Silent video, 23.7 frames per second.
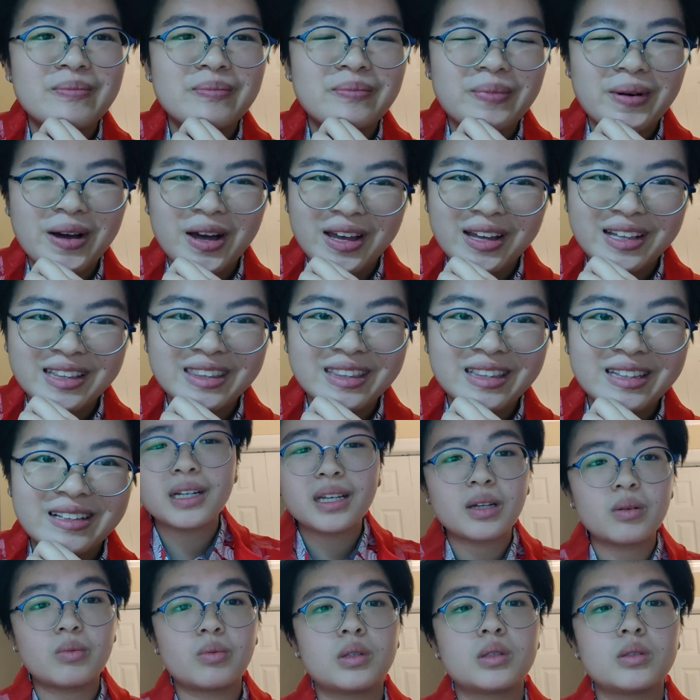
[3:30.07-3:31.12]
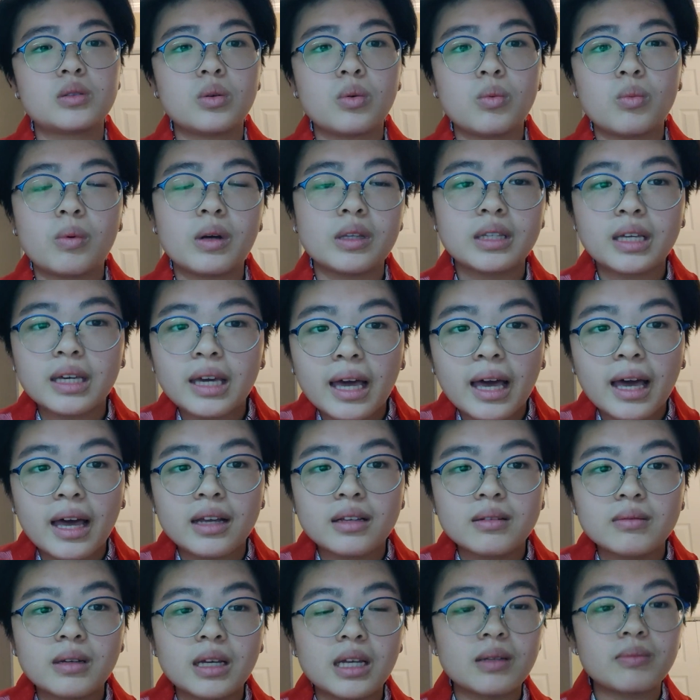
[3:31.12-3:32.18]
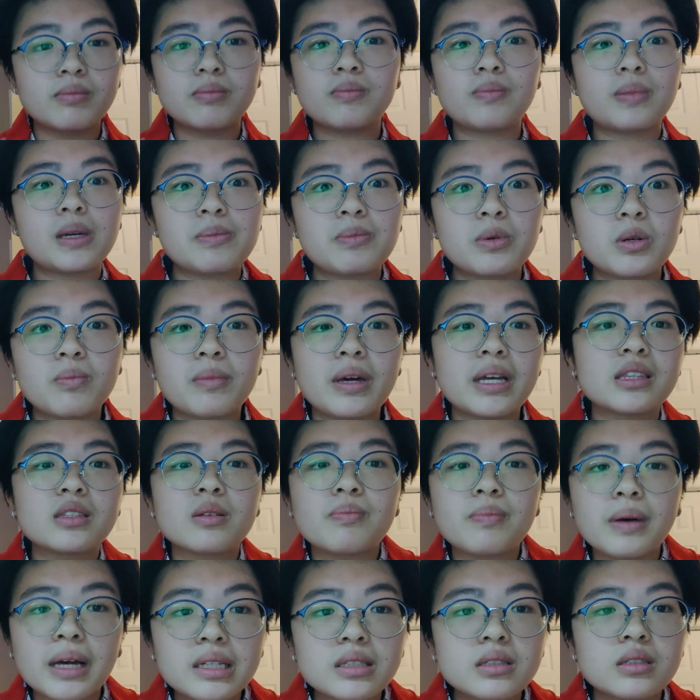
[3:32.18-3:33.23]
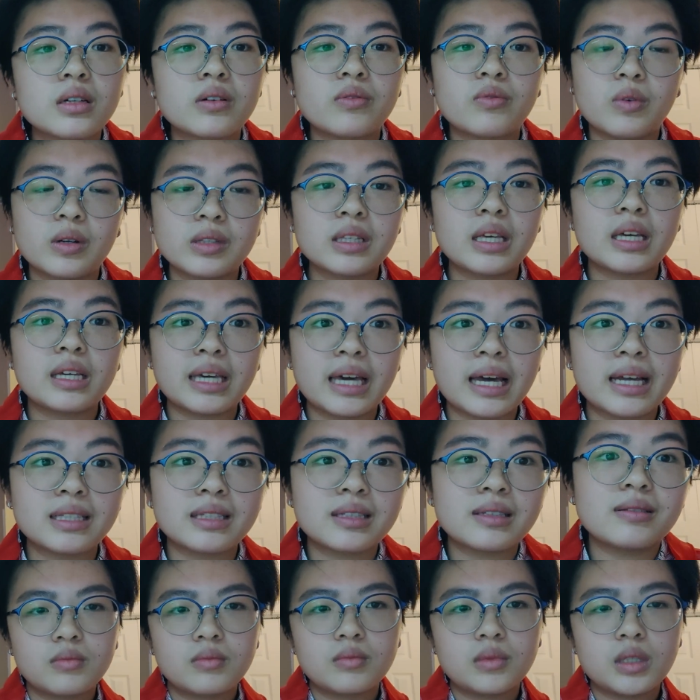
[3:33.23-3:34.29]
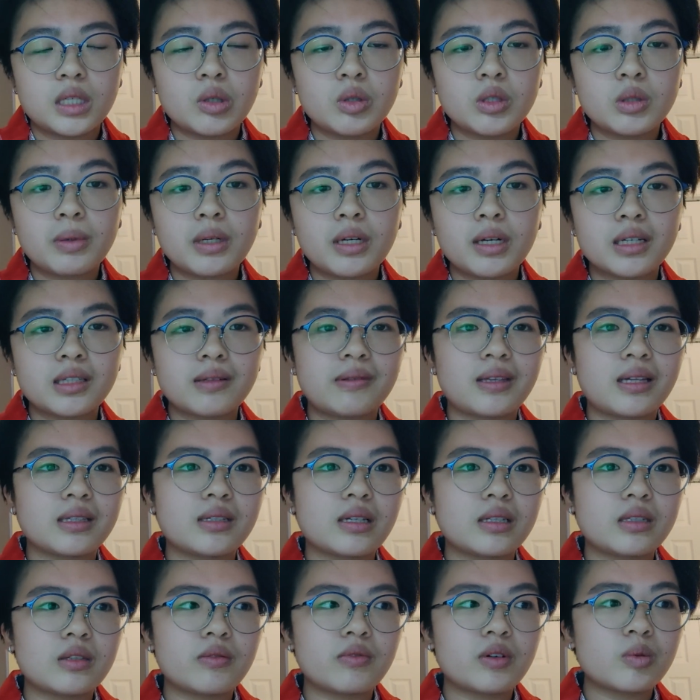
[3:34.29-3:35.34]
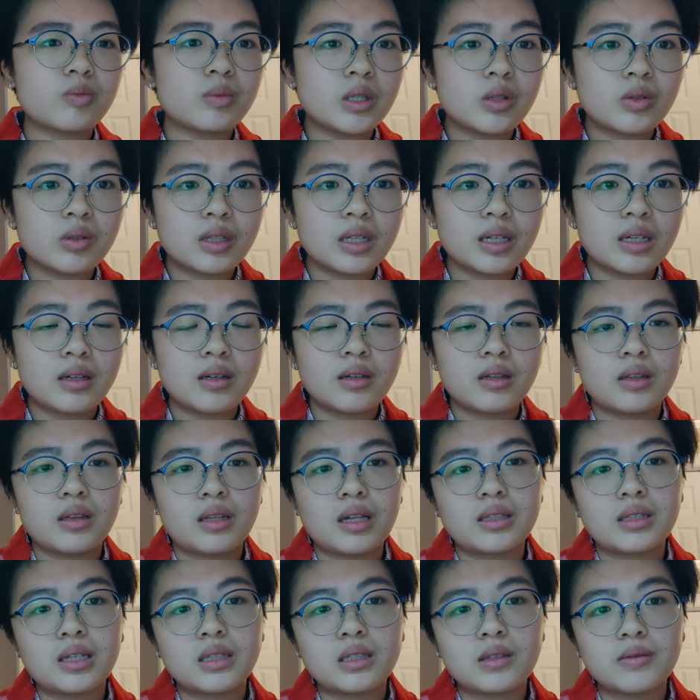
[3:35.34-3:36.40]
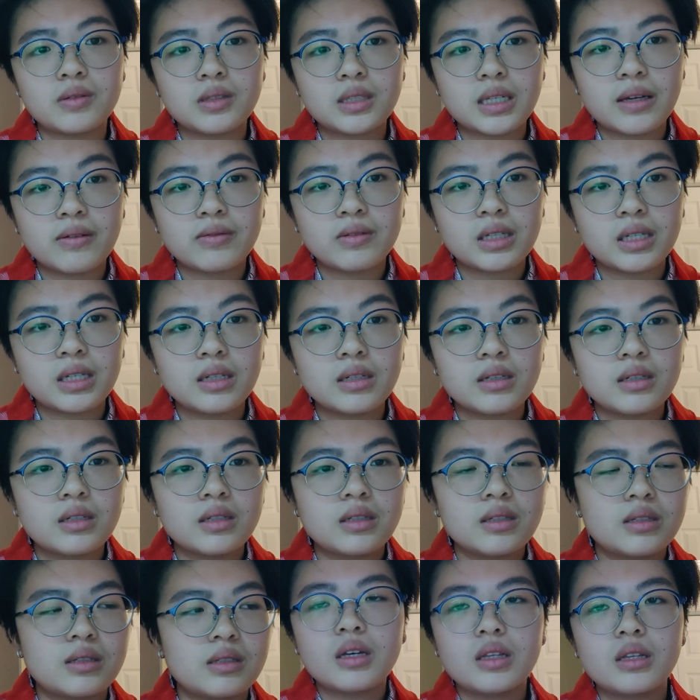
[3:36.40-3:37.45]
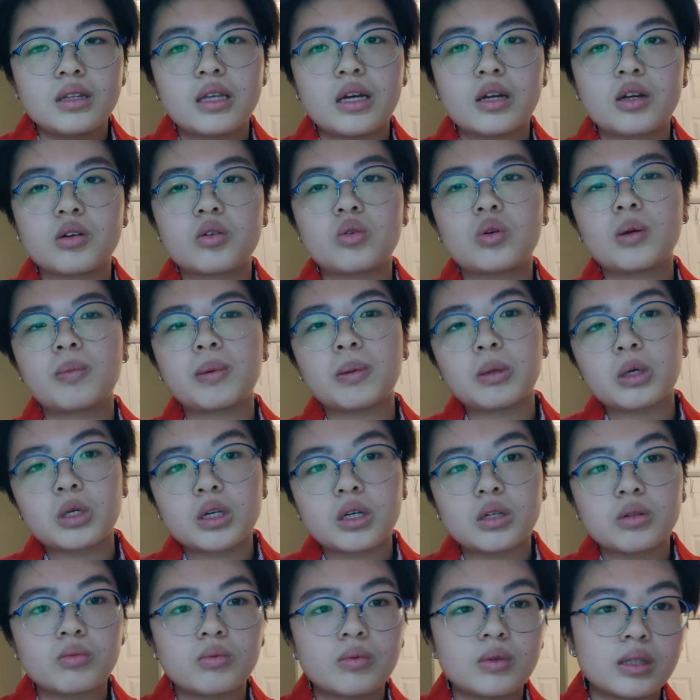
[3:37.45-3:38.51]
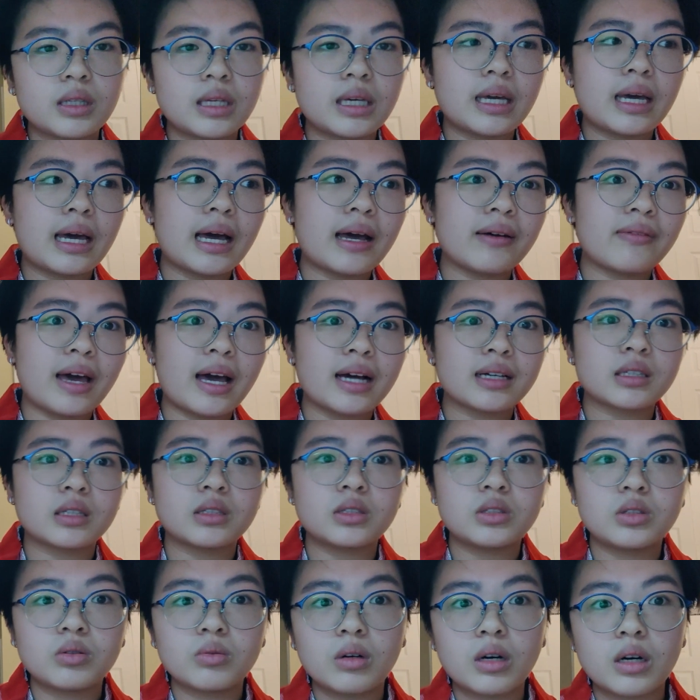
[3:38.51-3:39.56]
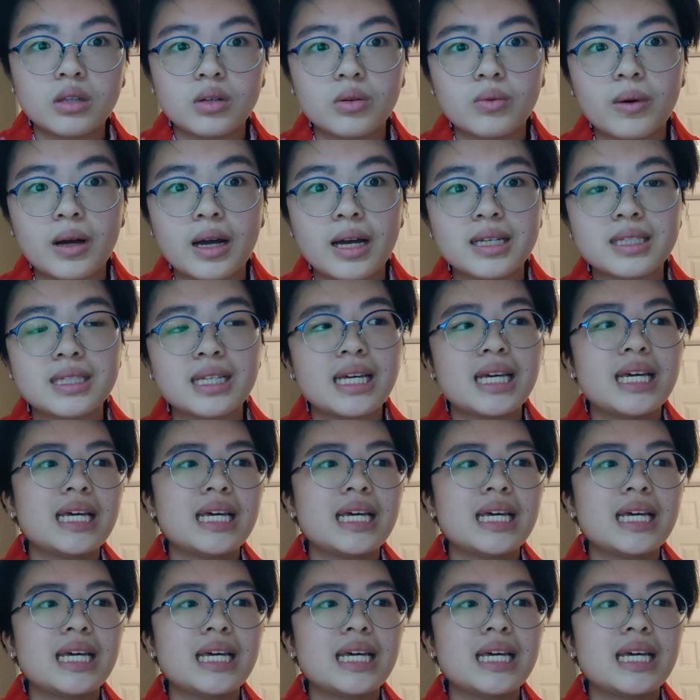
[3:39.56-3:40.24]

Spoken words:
but it was what they had, and people make the best of what they get. It was because of that sense of community and that sense of safety that queer people couldn't really have access to otherwise,